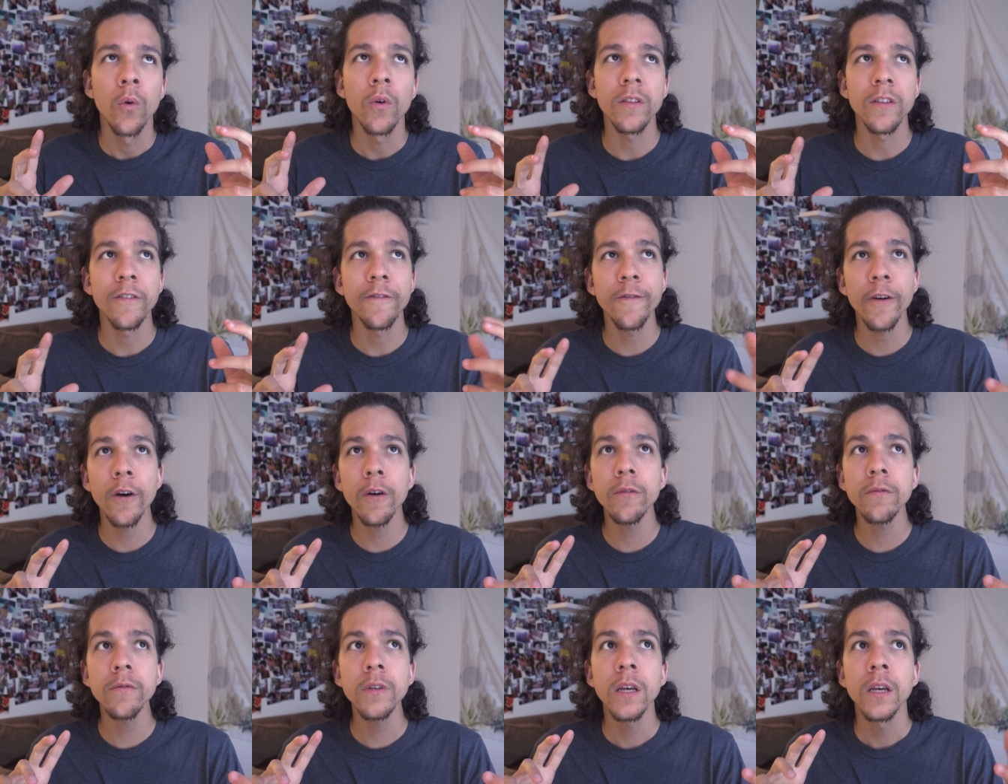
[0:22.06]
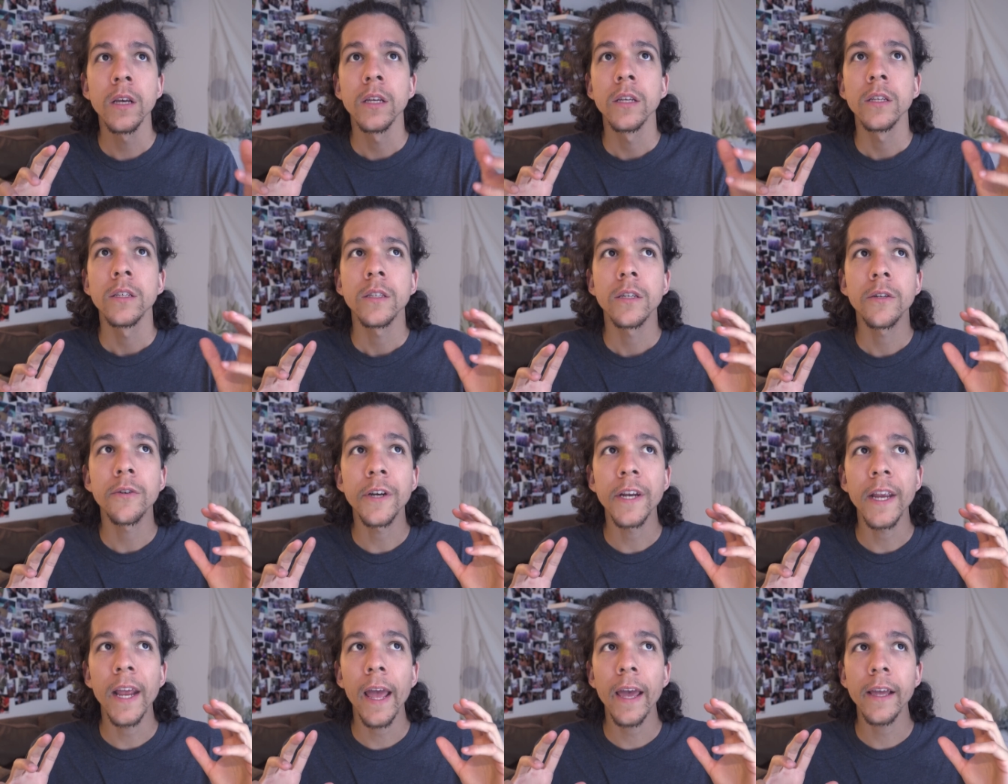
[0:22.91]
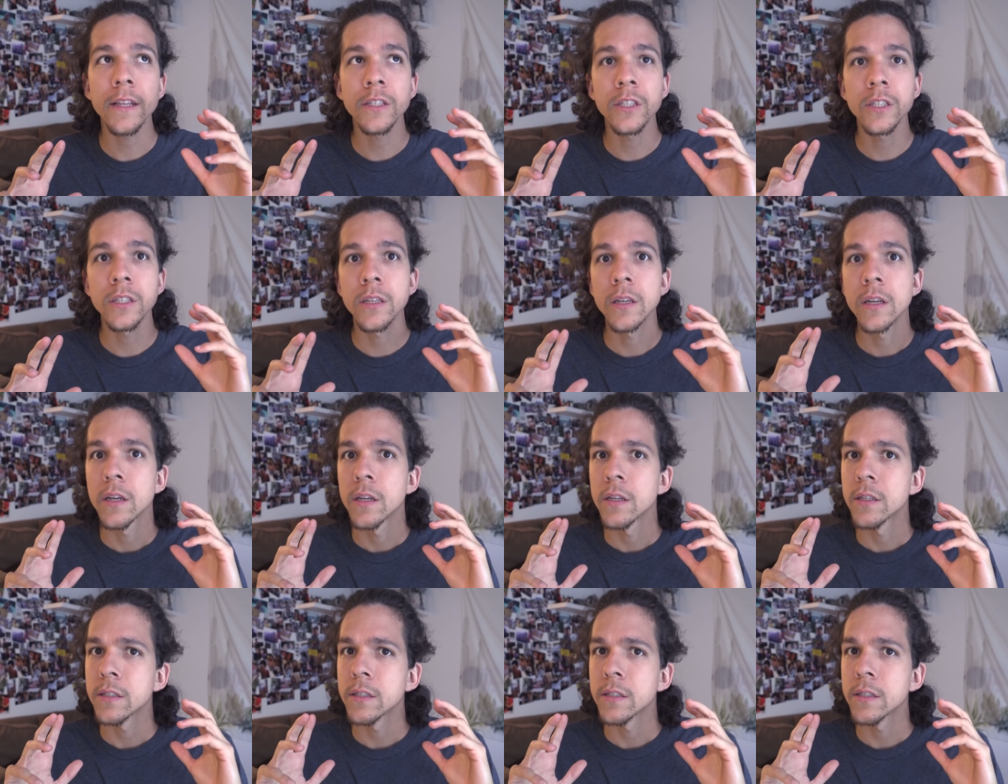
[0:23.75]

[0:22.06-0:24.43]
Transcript: where the phone creates